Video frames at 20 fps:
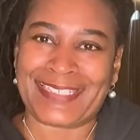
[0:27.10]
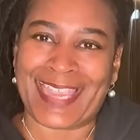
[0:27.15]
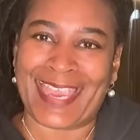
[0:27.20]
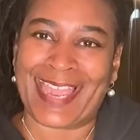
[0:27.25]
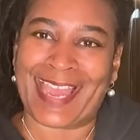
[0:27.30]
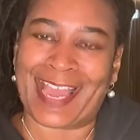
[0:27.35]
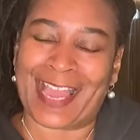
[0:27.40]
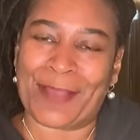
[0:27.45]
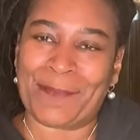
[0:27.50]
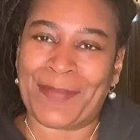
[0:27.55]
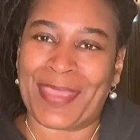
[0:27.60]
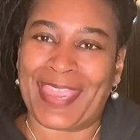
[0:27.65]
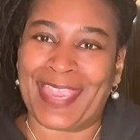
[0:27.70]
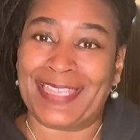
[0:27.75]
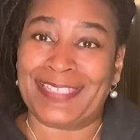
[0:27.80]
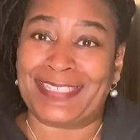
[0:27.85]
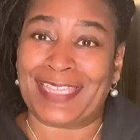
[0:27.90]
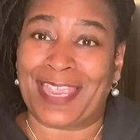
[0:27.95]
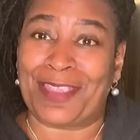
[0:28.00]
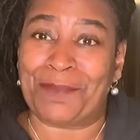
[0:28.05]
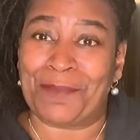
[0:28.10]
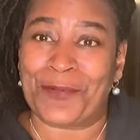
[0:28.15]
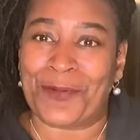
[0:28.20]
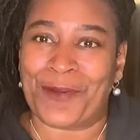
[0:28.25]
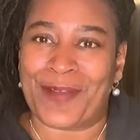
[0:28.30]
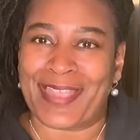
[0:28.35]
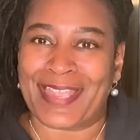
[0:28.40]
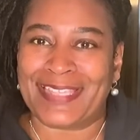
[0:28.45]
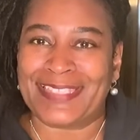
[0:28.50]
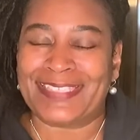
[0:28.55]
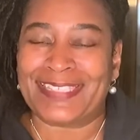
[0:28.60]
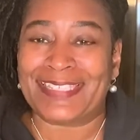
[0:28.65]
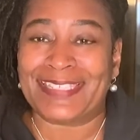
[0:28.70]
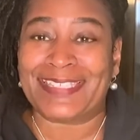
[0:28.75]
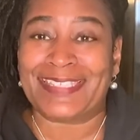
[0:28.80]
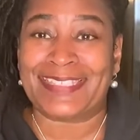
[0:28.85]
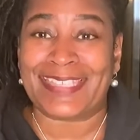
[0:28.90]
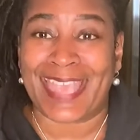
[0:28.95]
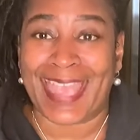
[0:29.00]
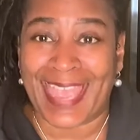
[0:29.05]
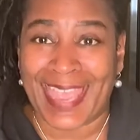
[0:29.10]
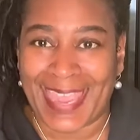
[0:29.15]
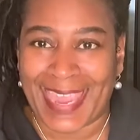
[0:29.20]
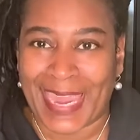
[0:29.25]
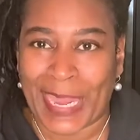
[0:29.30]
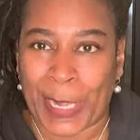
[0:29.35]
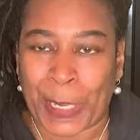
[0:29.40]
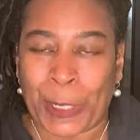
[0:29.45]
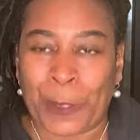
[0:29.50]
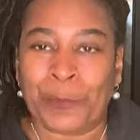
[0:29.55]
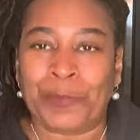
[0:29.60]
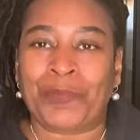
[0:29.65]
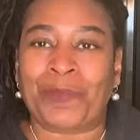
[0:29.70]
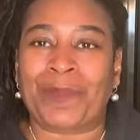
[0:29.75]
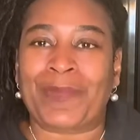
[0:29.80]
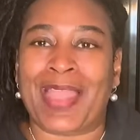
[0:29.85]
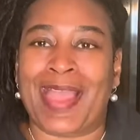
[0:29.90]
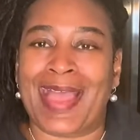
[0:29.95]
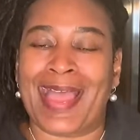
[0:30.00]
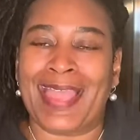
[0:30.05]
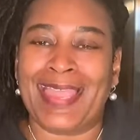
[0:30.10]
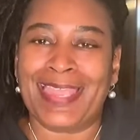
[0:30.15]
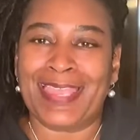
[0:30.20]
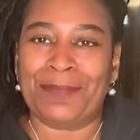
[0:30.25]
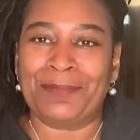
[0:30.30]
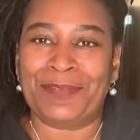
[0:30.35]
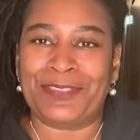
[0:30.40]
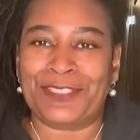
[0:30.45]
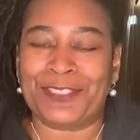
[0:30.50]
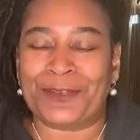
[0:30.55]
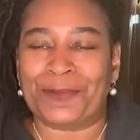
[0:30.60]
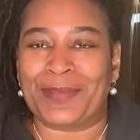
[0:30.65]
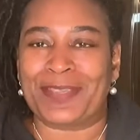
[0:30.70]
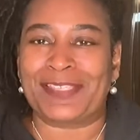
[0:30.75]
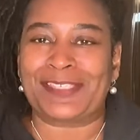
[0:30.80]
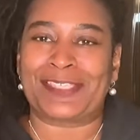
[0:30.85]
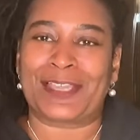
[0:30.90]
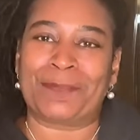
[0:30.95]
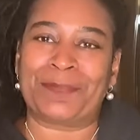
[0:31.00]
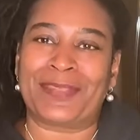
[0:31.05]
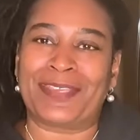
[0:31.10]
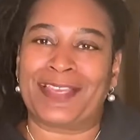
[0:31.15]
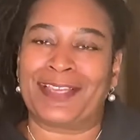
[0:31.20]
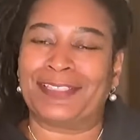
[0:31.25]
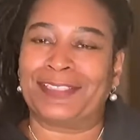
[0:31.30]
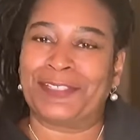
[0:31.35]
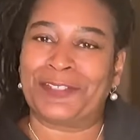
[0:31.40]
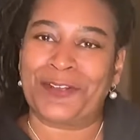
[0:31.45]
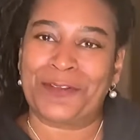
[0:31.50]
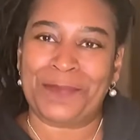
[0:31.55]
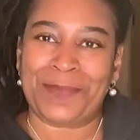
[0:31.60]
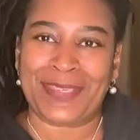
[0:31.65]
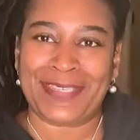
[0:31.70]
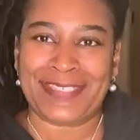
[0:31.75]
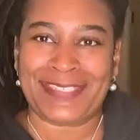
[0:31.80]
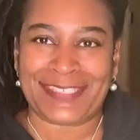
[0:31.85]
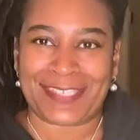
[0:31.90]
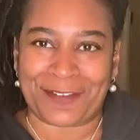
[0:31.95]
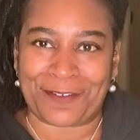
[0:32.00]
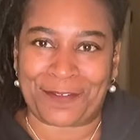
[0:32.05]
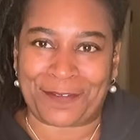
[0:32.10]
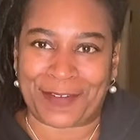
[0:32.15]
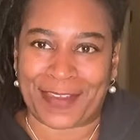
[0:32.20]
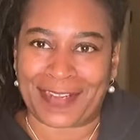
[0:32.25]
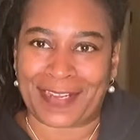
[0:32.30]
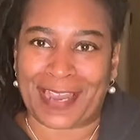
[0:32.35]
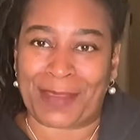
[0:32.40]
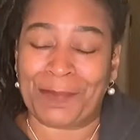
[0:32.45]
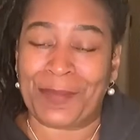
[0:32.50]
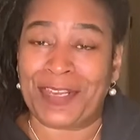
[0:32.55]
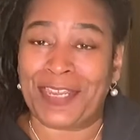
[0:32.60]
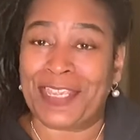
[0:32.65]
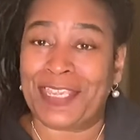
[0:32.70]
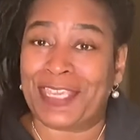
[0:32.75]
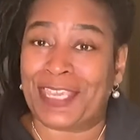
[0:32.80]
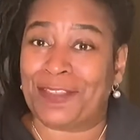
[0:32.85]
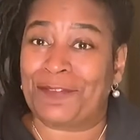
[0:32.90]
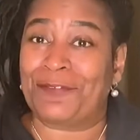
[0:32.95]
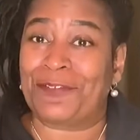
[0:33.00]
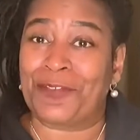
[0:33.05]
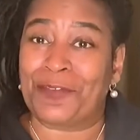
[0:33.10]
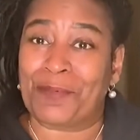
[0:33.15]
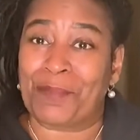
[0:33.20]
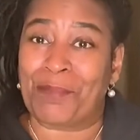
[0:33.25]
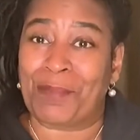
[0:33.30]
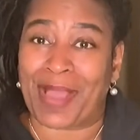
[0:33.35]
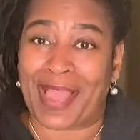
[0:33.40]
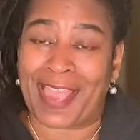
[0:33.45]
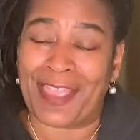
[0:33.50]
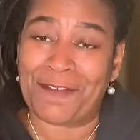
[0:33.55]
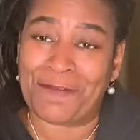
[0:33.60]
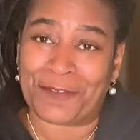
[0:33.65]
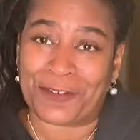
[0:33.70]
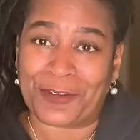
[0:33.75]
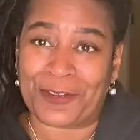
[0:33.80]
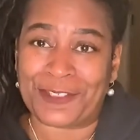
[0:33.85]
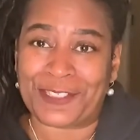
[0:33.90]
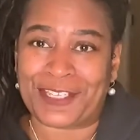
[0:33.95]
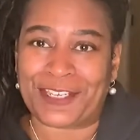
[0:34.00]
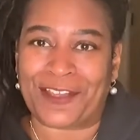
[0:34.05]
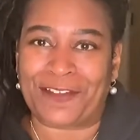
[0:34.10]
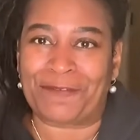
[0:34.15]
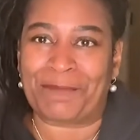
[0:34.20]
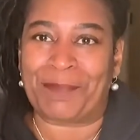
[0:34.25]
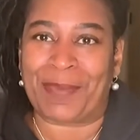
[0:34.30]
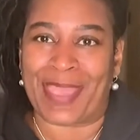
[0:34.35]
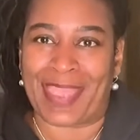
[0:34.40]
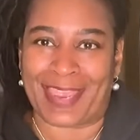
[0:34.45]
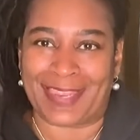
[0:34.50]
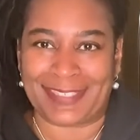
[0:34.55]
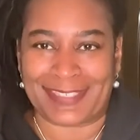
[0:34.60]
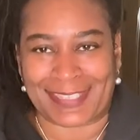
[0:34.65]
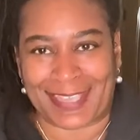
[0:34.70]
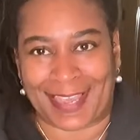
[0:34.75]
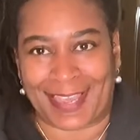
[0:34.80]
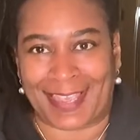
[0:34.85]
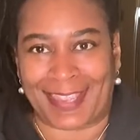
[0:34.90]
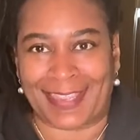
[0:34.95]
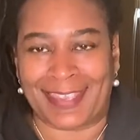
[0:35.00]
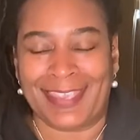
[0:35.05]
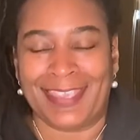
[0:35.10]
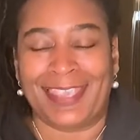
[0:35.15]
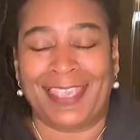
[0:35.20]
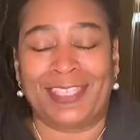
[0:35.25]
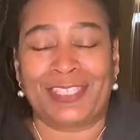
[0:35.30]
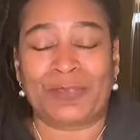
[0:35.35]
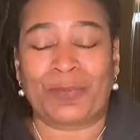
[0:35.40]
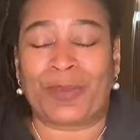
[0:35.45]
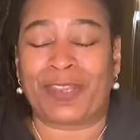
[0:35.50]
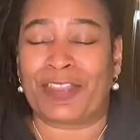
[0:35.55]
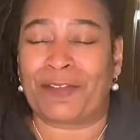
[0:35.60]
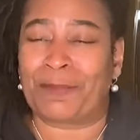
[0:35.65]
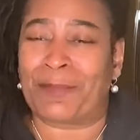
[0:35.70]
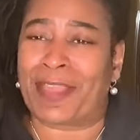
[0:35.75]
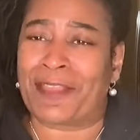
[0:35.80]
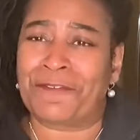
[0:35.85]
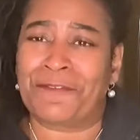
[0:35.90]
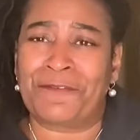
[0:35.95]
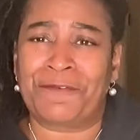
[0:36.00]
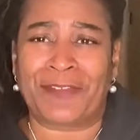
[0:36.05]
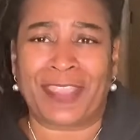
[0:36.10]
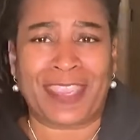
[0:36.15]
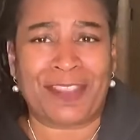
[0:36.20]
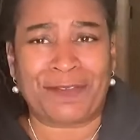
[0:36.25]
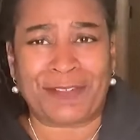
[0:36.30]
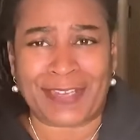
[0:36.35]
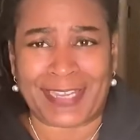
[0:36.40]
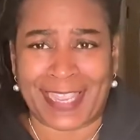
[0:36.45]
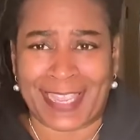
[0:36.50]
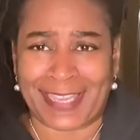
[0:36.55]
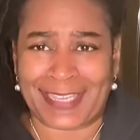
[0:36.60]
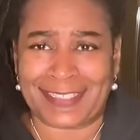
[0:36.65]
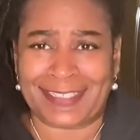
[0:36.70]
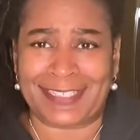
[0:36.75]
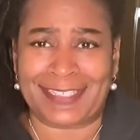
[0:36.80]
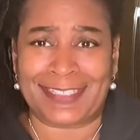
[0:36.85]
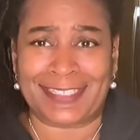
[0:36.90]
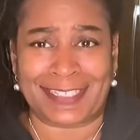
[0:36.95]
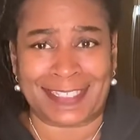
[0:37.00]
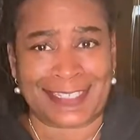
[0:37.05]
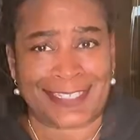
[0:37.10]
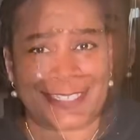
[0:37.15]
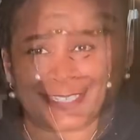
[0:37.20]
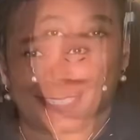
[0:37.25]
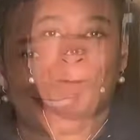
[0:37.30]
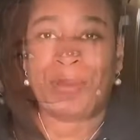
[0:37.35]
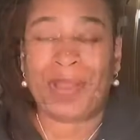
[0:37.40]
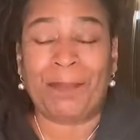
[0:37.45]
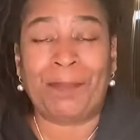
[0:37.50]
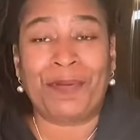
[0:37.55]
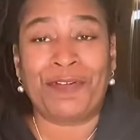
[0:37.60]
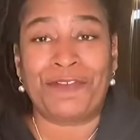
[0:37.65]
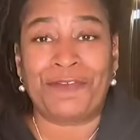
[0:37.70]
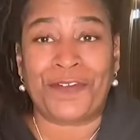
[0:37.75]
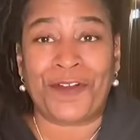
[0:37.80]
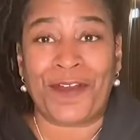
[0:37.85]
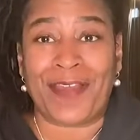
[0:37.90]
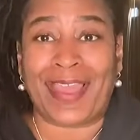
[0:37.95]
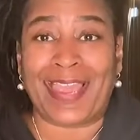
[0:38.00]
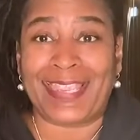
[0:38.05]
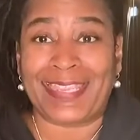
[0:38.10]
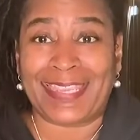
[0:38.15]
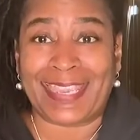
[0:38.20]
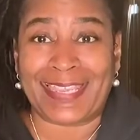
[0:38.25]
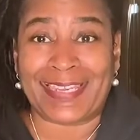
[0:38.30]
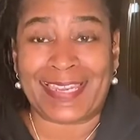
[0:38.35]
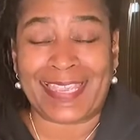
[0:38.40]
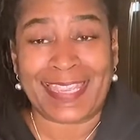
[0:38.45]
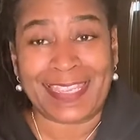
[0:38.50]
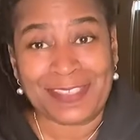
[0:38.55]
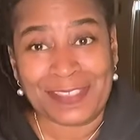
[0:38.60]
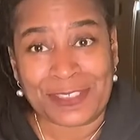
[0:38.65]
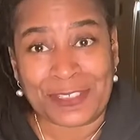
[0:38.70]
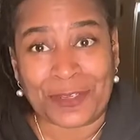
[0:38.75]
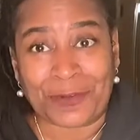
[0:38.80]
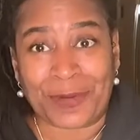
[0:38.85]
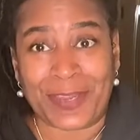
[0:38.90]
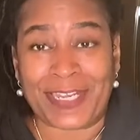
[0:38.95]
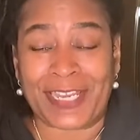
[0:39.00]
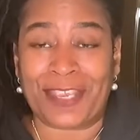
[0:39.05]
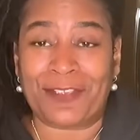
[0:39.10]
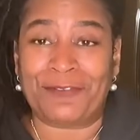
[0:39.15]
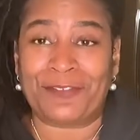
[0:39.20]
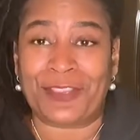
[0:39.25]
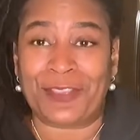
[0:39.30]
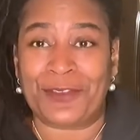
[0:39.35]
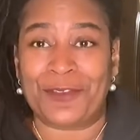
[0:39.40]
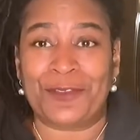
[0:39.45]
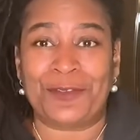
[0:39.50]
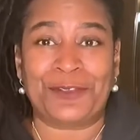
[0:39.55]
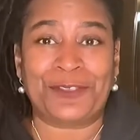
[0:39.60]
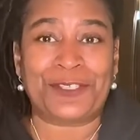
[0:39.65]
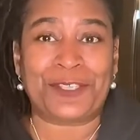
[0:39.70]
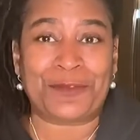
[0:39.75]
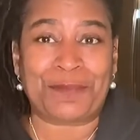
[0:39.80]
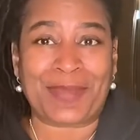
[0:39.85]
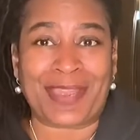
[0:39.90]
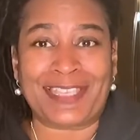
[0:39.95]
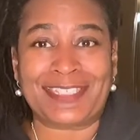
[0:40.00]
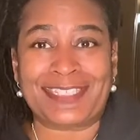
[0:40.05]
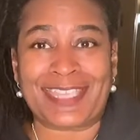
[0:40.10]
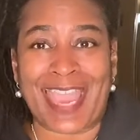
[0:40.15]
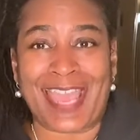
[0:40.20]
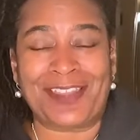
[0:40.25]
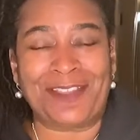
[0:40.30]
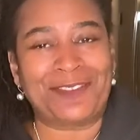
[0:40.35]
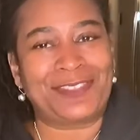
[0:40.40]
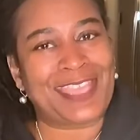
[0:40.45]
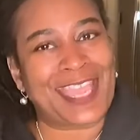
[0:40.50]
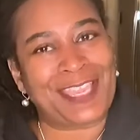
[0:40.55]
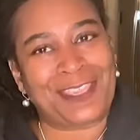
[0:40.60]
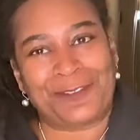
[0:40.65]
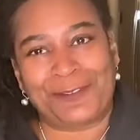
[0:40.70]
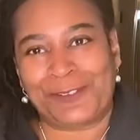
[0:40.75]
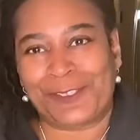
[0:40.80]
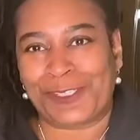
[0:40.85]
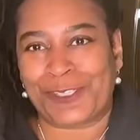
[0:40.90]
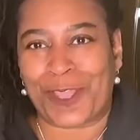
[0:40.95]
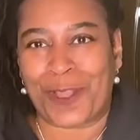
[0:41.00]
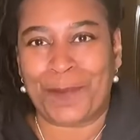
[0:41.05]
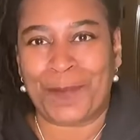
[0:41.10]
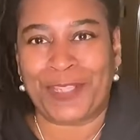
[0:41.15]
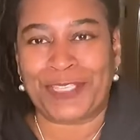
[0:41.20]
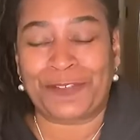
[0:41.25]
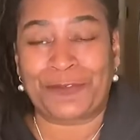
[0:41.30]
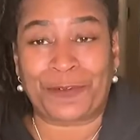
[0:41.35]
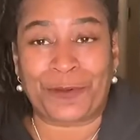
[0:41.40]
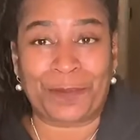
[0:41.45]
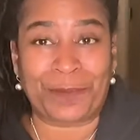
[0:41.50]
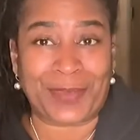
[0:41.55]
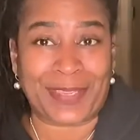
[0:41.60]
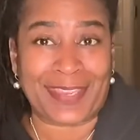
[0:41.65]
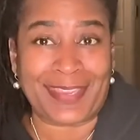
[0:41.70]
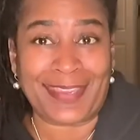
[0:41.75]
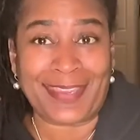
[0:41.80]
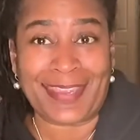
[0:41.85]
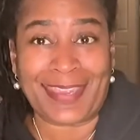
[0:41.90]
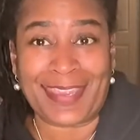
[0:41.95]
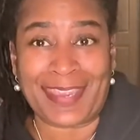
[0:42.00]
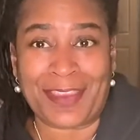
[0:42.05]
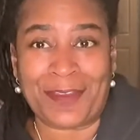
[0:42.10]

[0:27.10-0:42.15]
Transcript: I'm AJ Moore, and today I am doing something a little bit different. I'm going to give you my version of pad thai. It's one of my favorite Asian dishes. But before I get into it, if you're new to my channel, thank you so much for being here.